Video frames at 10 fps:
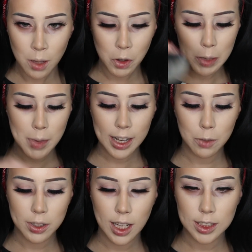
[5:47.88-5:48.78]
I'm going back
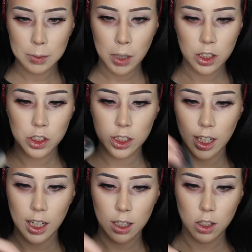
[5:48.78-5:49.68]
in with that sponge,
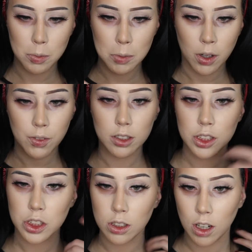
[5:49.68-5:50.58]
getting a little bit more
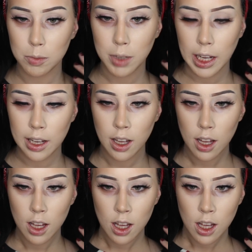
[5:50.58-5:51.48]
foundation on my
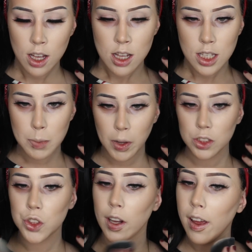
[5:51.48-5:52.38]

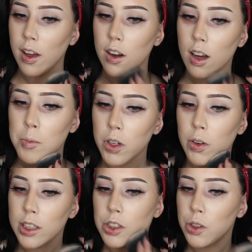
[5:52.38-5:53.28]
sponge, and I'm
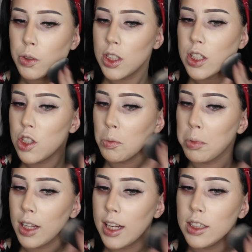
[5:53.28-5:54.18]
going to use this to
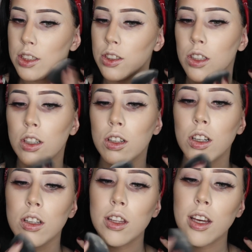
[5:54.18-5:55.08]
blend
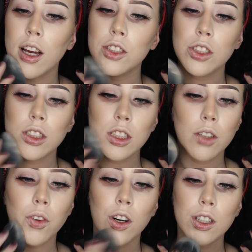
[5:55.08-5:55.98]
the edges
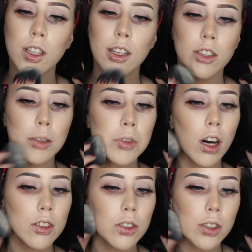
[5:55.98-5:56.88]
of all that cream
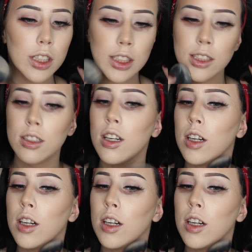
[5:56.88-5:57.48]
contouring,